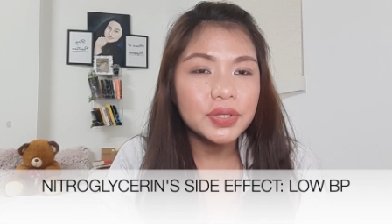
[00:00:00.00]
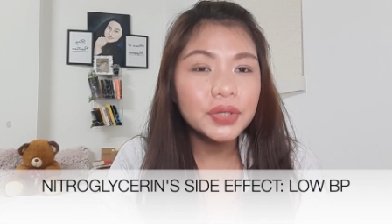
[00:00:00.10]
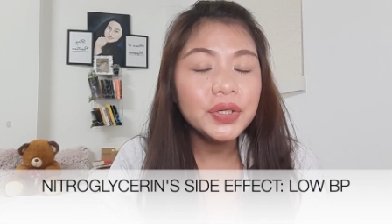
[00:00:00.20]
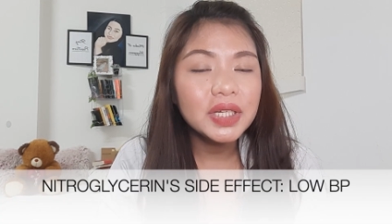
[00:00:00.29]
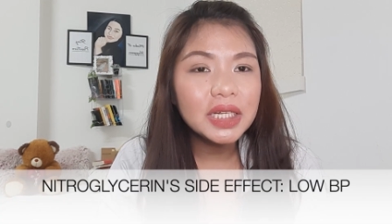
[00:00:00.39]

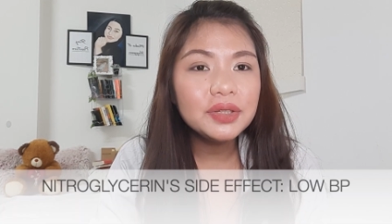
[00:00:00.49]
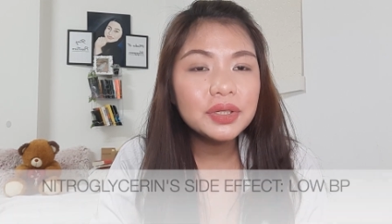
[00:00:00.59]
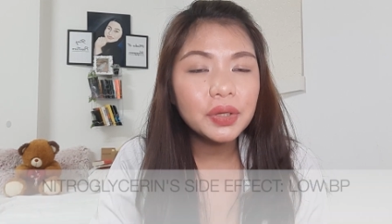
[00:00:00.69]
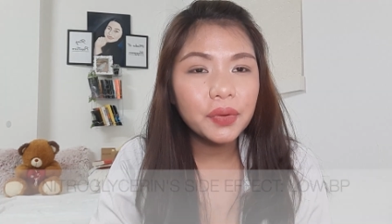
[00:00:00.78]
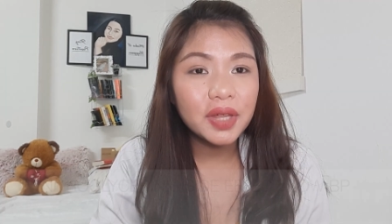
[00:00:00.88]
So you need
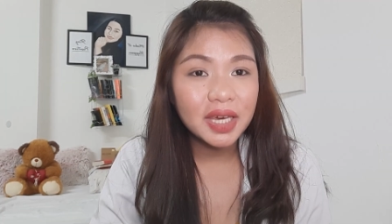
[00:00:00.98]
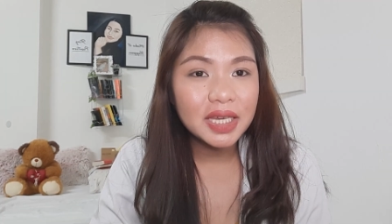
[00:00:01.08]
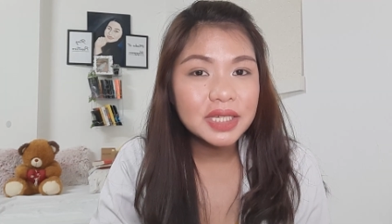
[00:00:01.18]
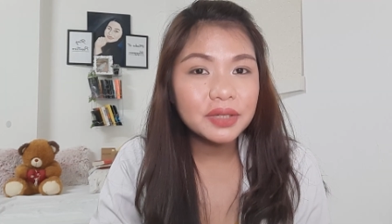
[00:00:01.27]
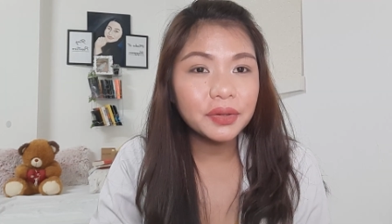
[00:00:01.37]
to know the
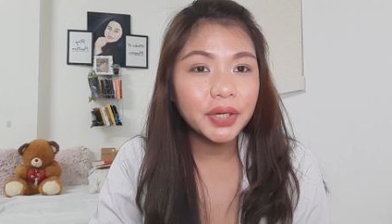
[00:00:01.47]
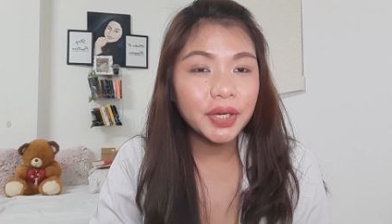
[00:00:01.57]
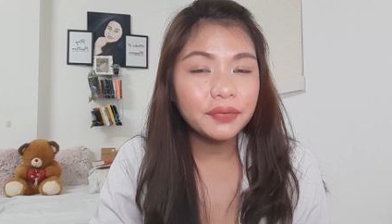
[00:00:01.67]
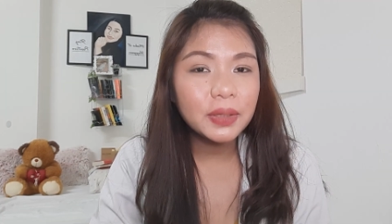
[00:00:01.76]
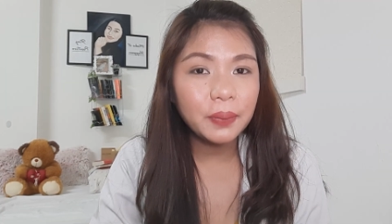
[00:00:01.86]
history
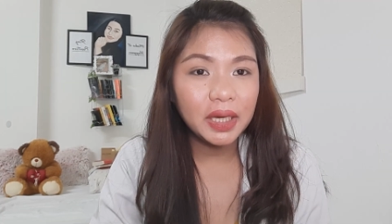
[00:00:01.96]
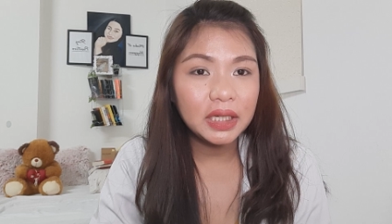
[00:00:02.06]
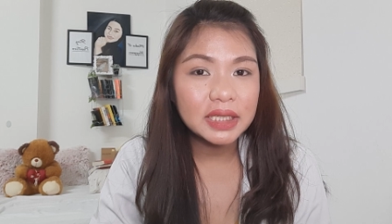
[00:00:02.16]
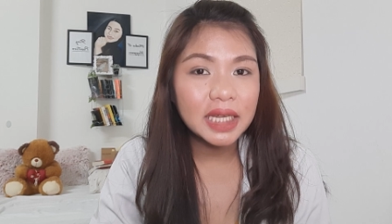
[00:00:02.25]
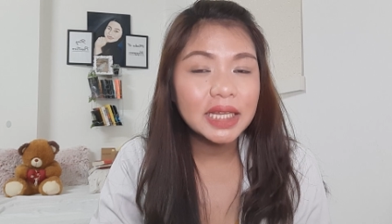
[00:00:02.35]
of the
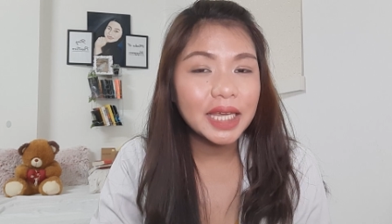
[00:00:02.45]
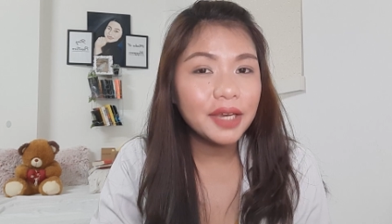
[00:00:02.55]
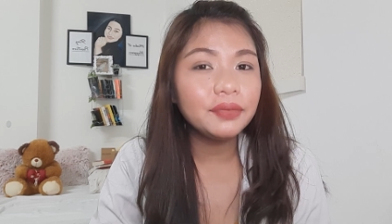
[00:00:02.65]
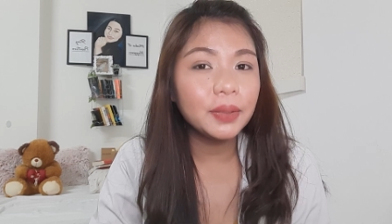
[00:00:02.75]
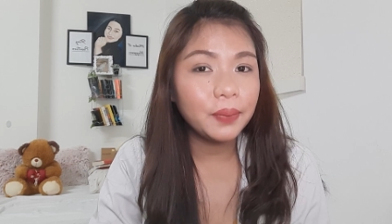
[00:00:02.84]
patient
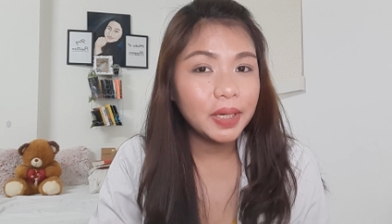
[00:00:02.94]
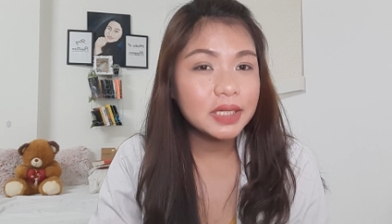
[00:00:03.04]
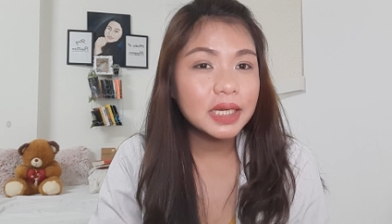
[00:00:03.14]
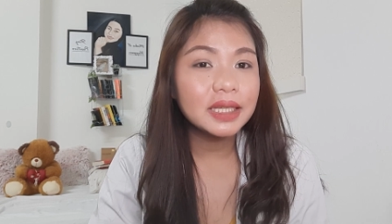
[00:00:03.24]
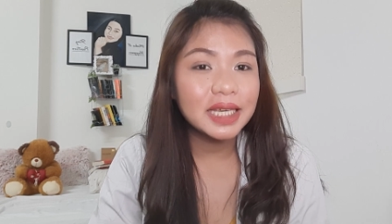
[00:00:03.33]
if the
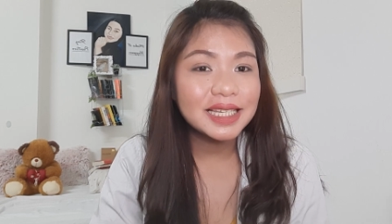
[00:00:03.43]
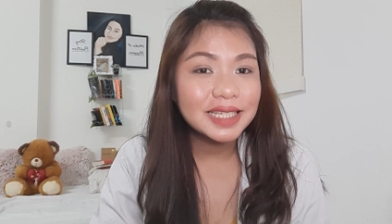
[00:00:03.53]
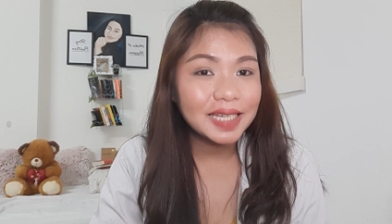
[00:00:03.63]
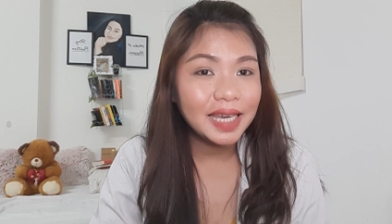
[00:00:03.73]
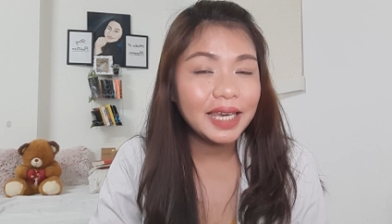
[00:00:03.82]
patient
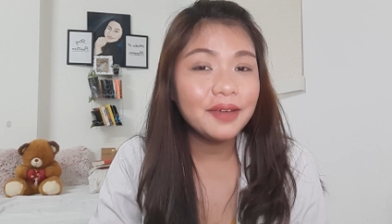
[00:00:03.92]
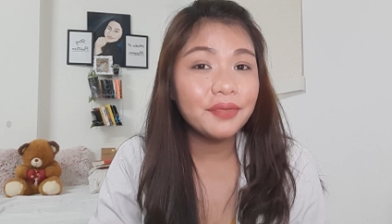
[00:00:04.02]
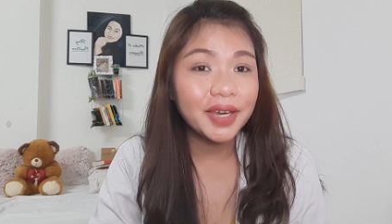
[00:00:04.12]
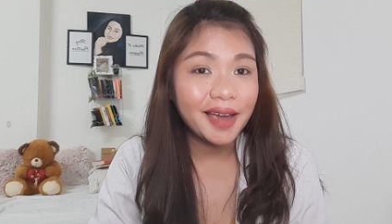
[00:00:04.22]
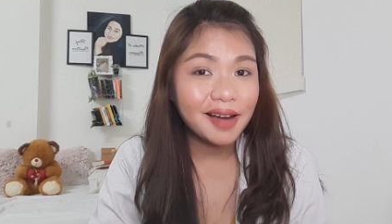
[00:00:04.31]
is
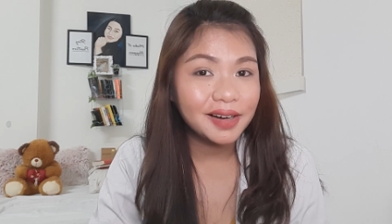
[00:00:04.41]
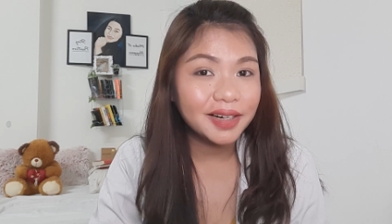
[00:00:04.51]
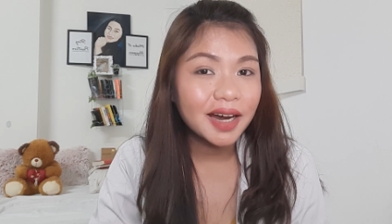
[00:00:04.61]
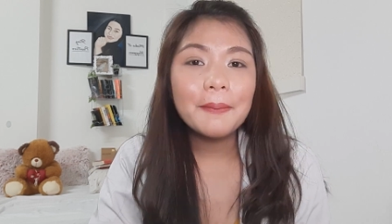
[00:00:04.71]
taking Viagra